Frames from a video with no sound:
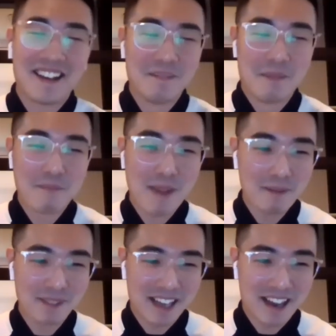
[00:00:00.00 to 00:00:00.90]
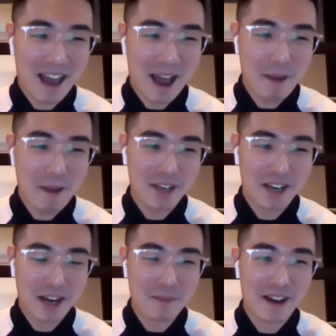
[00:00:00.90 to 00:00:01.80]
my mom said I
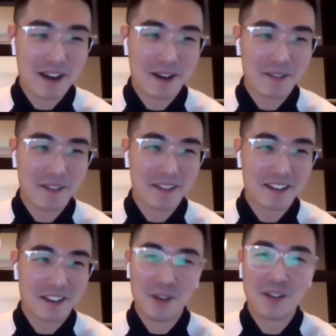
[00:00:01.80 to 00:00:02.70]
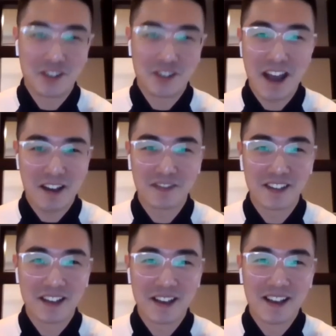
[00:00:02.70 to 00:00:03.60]
become a good chef
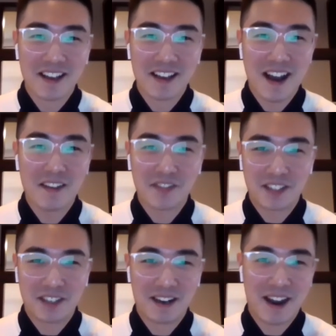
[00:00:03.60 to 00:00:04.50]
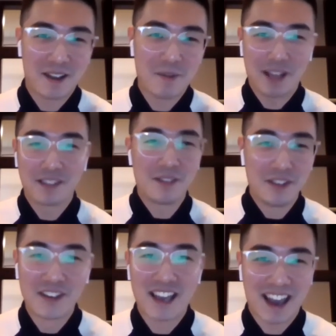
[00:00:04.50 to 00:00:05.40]
after I went
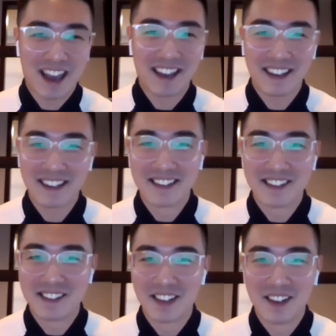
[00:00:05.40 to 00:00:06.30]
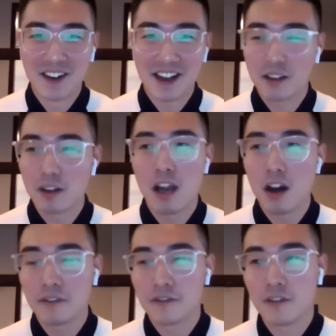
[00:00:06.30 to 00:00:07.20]
to UK. So I cook a
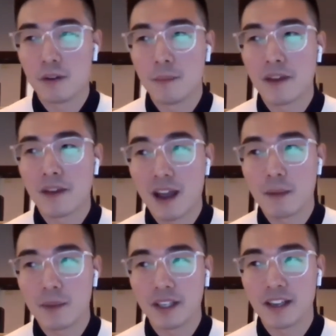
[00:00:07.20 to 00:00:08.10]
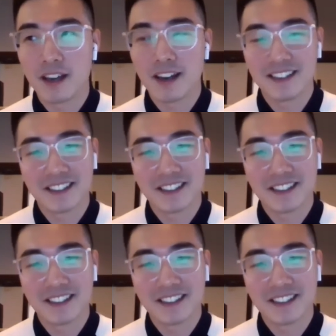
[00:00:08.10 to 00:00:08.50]
lot for my family. Yeah, I